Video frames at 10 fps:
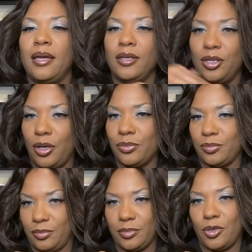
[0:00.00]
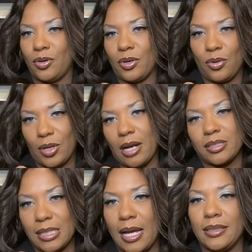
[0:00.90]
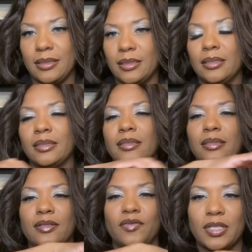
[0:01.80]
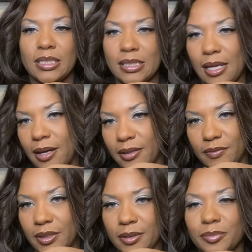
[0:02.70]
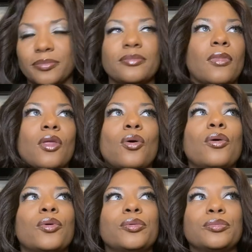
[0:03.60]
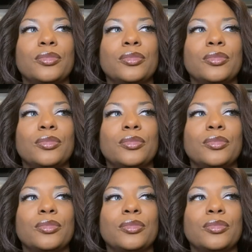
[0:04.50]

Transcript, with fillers: You know, on, on our side, the defendant side of the courtroom.